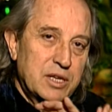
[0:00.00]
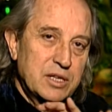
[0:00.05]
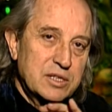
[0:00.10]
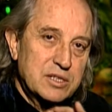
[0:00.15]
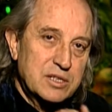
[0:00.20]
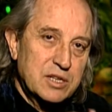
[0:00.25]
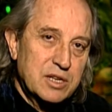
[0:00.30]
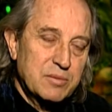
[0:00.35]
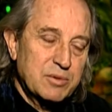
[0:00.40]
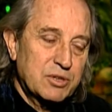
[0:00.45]
and
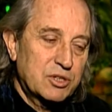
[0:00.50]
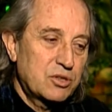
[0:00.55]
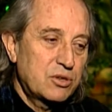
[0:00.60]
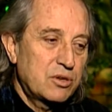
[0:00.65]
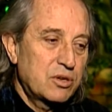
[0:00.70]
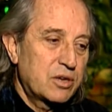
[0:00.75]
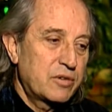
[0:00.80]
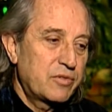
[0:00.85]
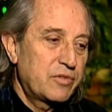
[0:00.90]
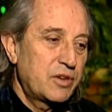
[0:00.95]

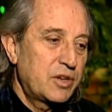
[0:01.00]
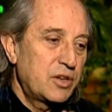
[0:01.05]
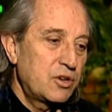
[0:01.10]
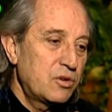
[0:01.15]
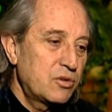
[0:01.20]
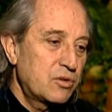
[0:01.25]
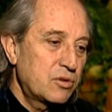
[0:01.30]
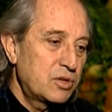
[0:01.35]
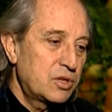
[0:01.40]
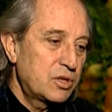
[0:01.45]
cinematography in
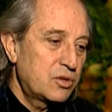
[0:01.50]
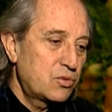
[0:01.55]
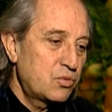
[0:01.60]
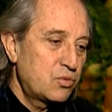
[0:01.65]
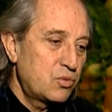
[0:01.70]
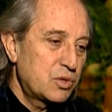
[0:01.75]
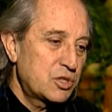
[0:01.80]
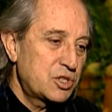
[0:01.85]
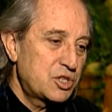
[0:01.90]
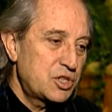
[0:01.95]
order
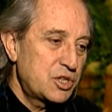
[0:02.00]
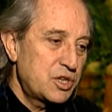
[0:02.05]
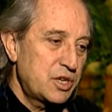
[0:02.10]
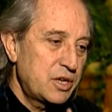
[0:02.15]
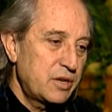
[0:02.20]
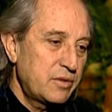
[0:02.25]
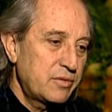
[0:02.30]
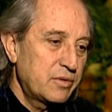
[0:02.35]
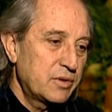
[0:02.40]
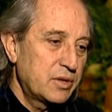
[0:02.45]
to
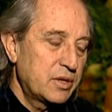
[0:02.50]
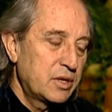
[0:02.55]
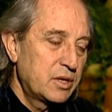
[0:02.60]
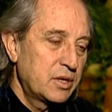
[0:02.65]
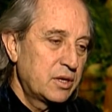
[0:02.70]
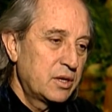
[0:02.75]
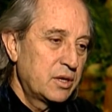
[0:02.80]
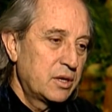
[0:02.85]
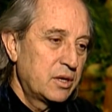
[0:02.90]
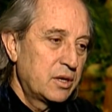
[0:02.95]
achieve
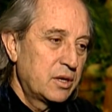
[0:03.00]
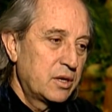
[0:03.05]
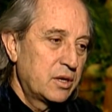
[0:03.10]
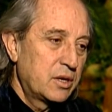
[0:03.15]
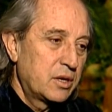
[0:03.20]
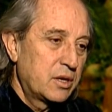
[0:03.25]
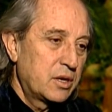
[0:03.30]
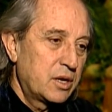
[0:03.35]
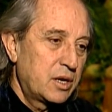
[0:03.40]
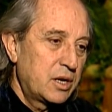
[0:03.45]

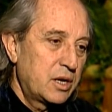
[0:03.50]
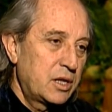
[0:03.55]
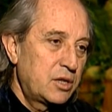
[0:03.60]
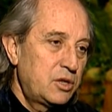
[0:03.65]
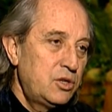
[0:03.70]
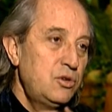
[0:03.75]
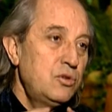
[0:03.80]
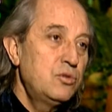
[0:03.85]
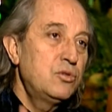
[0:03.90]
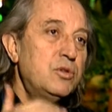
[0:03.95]
a
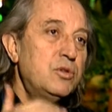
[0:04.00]
new